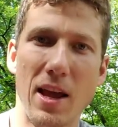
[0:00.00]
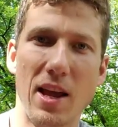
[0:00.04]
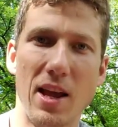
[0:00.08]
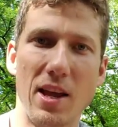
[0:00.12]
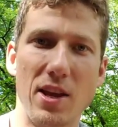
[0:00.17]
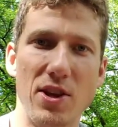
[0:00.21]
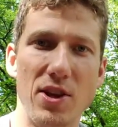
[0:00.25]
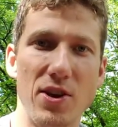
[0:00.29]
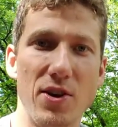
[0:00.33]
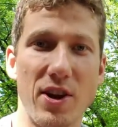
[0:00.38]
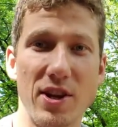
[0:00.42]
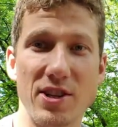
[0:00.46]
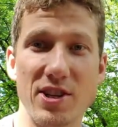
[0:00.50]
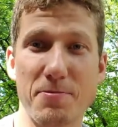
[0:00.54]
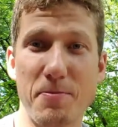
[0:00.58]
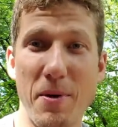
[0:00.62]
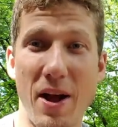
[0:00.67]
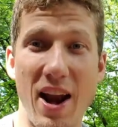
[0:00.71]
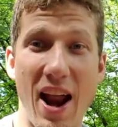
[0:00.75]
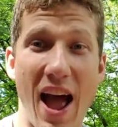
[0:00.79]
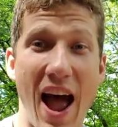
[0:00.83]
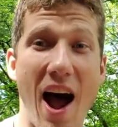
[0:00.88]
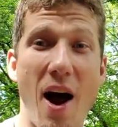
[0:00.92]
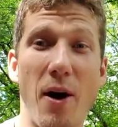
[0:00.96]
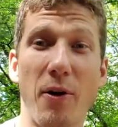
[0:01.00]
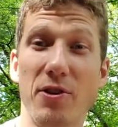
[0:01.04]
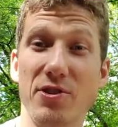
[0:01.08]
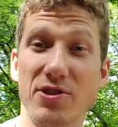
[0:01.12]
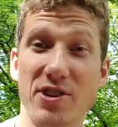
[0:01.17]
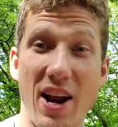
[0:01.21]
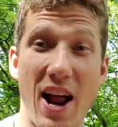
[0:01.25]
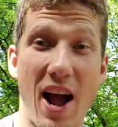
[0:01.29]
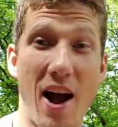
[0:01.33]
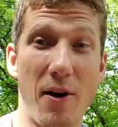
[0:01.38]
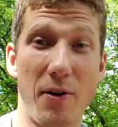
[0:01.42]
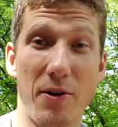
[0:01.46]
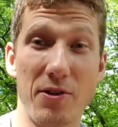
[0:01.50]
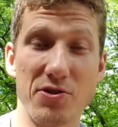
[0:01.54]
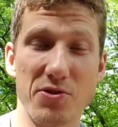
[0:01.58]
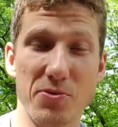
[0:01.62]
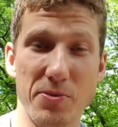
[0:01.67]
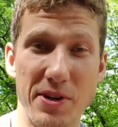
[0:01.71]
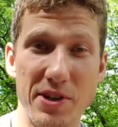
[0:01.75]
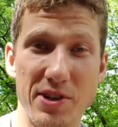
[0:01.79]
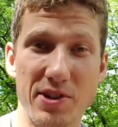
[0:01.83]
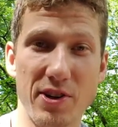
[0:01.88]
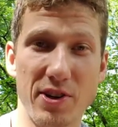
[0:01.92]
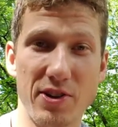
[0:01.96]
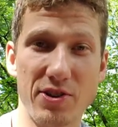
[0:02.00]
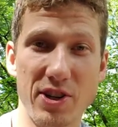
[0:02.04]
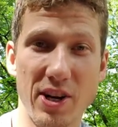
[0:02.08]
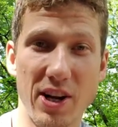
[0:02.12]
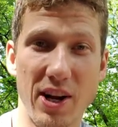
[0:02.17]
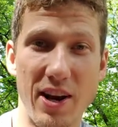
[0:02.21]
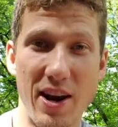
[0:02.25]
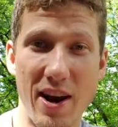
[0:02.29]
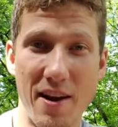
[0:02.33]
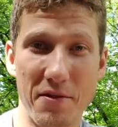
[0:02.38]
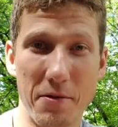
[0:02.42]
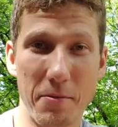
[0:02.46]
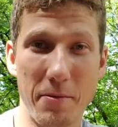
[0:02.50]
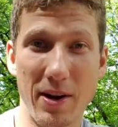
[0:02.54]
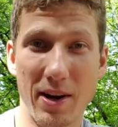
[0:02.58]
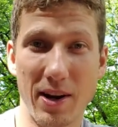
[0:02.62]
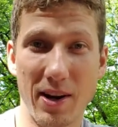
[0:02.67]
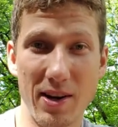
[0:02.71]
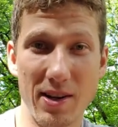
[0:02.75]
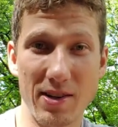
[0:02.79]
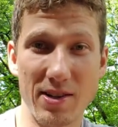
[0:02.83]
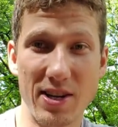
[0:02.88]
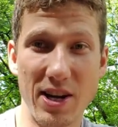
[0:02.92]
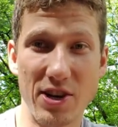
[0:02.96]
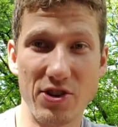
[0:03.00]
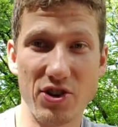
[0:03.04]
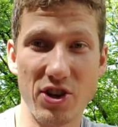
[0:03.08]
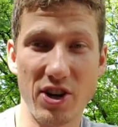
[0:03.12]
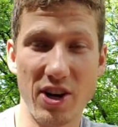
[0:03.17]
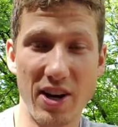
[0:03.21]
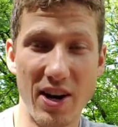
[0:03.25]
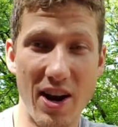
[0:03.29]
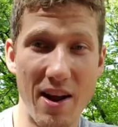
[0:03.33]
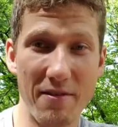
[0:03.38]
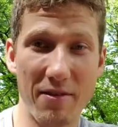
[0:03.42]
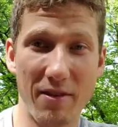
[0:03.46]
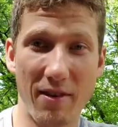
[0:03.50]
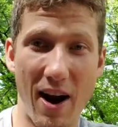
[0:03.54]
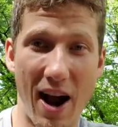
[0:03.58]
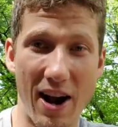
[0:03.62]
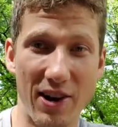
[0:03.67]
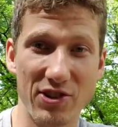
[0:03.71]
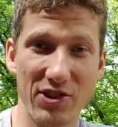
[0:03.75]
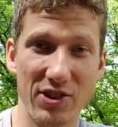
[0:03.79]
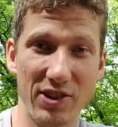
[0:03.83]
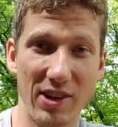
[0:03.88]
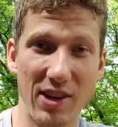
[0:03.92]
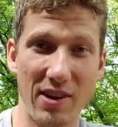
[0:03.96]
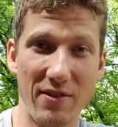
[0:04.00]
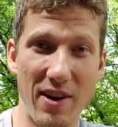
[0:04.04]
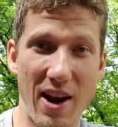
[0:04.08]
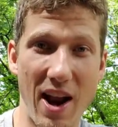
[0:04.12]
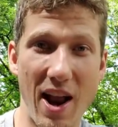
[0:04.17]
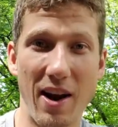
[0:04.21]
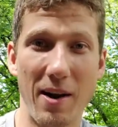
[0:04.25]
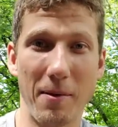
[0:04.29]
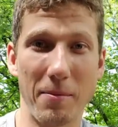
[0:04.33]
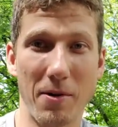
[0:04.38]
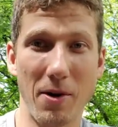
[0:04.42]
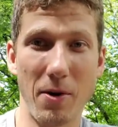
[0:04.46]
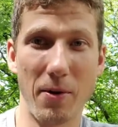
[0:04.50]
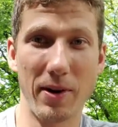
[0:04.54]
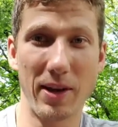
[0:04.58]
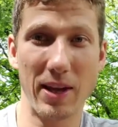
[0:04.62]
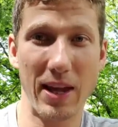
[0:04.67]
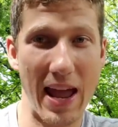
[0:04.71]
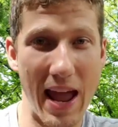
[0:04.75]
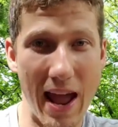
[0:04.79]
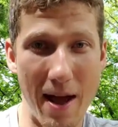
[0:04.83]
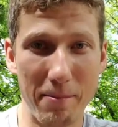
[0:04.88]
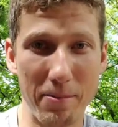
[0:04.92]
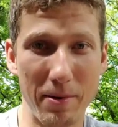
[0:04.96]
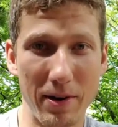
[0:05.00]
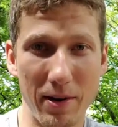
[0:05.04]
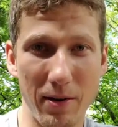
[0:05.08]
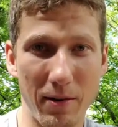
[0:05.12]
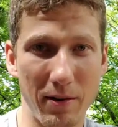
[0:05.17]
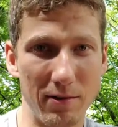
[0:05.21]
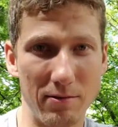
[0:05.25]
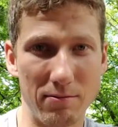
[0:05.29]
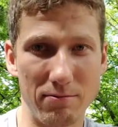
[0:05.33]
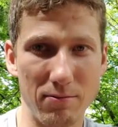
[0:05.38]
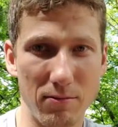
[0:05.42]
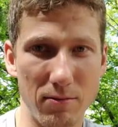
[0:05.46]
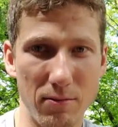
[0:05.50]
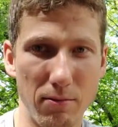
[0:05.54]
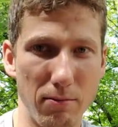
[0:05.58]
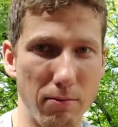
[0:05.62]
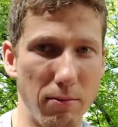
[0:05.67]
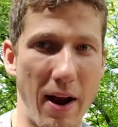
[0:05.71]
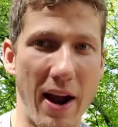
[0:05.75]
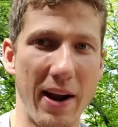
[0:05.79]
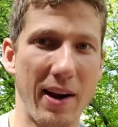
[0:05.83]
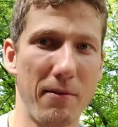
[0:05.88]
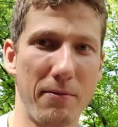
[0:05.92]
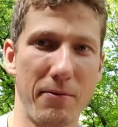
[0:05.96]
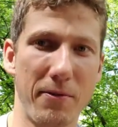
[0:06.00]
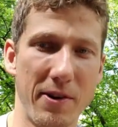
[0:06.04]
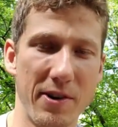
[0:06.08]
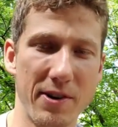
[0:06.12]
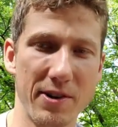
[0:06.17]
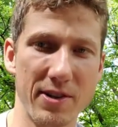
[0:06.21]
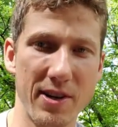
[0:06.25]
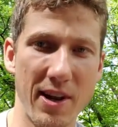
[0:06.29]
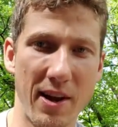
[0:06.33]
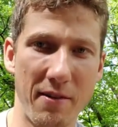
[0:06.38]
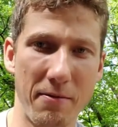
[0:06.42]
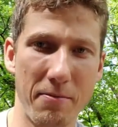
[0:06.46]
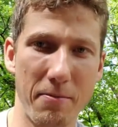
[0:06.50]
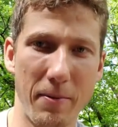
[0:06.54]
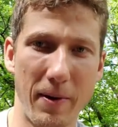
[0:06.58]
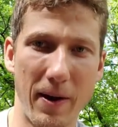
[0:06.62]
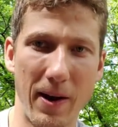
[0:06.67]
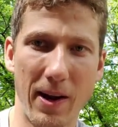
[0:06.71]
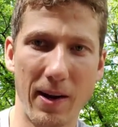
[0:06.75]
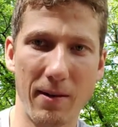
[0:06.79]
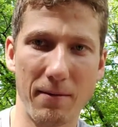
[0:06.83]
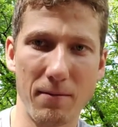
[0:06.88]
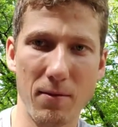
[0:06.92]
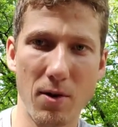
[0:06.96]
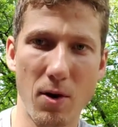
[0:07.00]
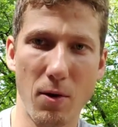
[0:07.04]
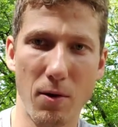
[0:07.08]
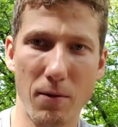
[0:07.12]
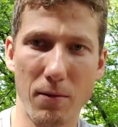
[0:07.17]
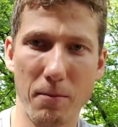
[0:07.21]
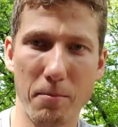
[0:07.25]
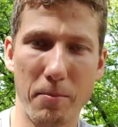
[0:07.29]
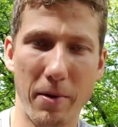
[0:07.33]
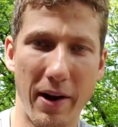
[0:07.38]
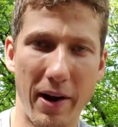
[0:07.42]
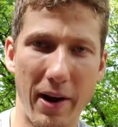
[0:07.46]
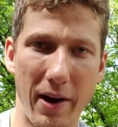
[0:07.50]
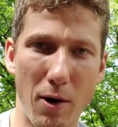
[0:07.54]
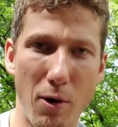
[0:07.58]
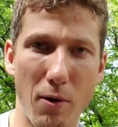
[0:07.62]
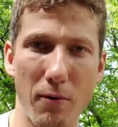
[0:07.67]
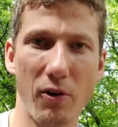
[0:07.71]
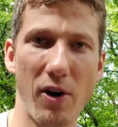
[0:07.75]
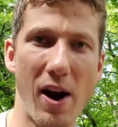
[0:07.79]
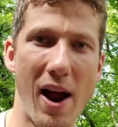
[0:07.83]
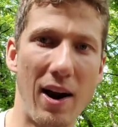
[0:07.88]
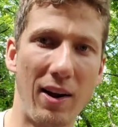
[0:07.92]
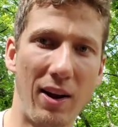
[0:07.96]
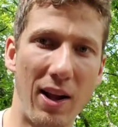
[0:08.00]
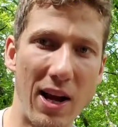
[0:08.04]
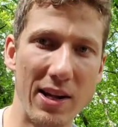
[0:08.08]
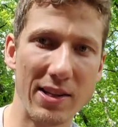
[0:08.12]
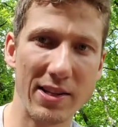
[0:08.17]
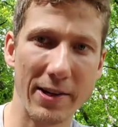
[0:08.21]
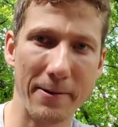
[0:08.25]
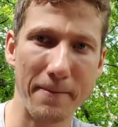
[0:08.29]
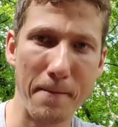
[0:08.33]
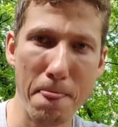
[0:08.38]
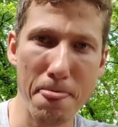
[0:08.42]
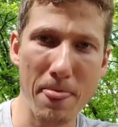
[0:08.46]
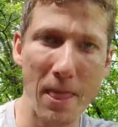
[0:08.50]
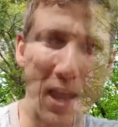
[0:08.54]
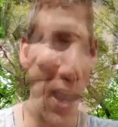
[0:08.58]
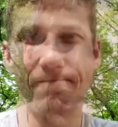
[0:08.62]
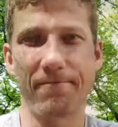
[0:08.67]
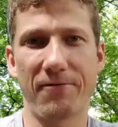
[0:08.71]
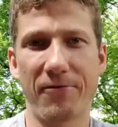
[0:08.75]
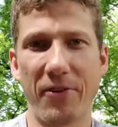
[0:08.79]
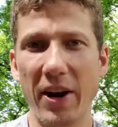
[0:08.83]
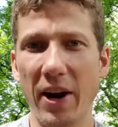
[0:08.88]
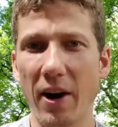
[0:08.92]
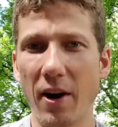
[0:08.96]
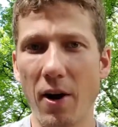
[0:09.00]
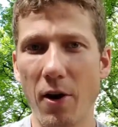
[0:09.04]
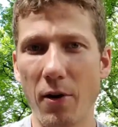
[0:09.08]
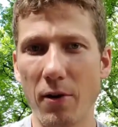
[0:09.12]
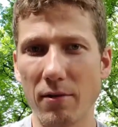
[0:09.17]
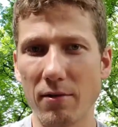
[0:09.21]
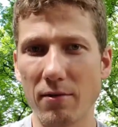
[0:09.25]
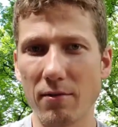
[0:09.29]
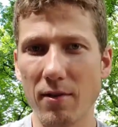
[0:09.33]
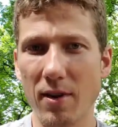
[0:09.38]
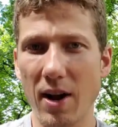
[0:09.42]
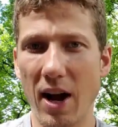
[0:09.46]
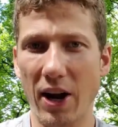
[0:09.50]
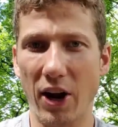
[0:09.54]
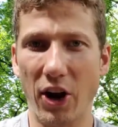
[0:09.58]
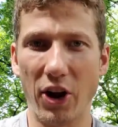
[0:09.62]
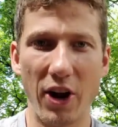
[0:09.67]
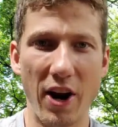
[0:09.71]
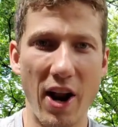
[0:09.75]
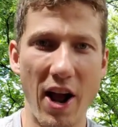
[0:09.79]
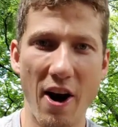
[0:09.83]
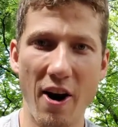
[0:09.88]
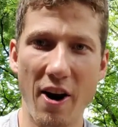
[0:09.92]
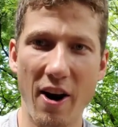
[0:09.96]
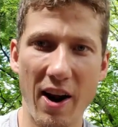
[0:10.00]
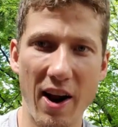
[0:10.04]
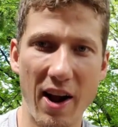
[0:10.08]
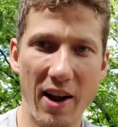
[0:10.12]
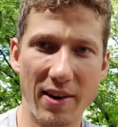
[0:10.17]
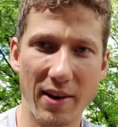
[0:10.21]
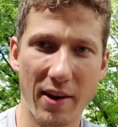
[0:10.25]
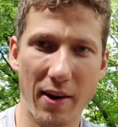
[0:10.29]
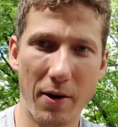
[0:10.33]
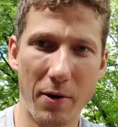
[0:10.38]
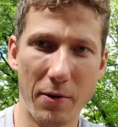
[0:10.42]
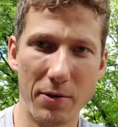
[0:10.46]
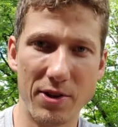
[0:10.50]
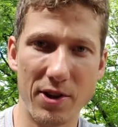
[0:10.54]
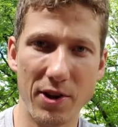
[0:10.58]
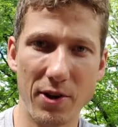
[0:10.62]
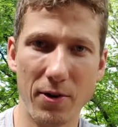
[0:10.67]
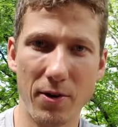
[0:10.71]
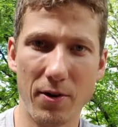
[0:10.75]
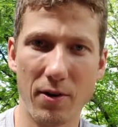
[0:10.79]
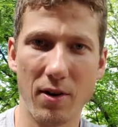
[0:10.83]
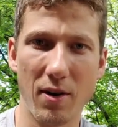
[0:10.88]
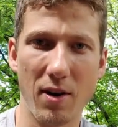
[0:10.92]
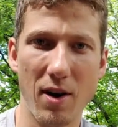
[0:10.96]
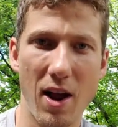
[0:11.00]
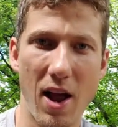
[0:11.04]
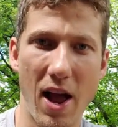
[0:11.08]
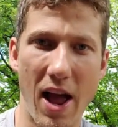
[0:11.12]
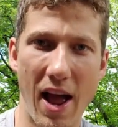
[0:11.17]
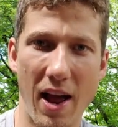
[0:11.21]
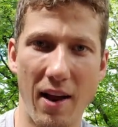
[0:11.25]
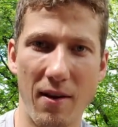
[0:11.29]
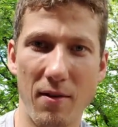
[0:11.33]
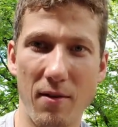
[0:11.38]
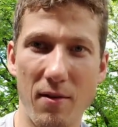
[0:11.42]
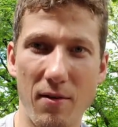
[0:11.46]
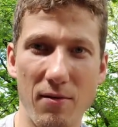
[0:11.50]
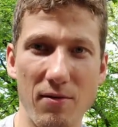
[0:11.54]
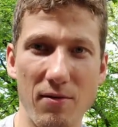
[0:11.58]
You can spend hours and hours researching and never make a decision and never actually even end up going camping or wreck it for yourself by overanalyzing. Figure out a good area to go to, and